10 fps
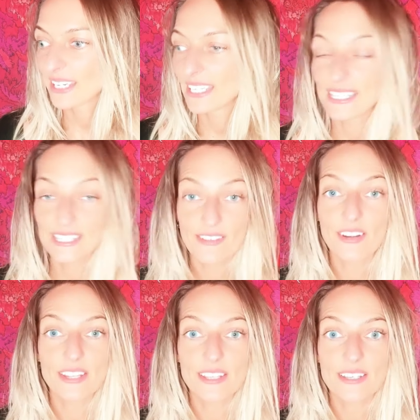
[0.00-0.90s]
it's
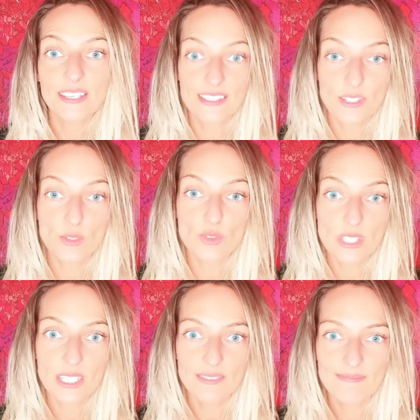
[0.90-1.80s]
very easy to
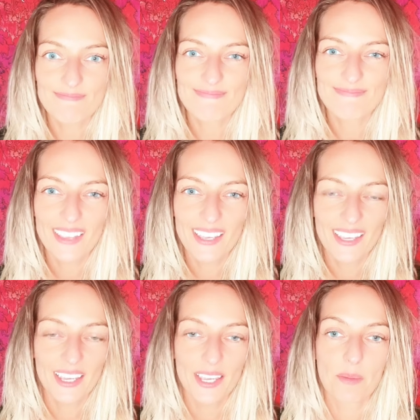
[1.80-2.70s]
see
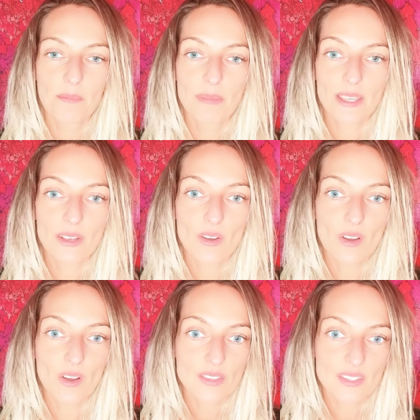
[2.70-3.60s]

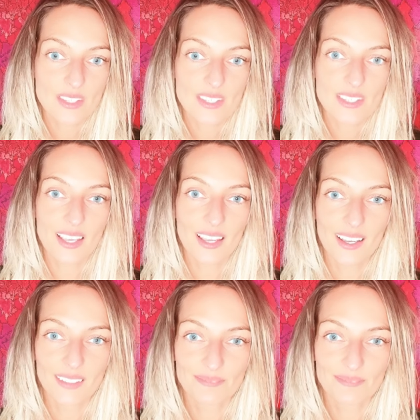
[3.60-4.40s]
because uh,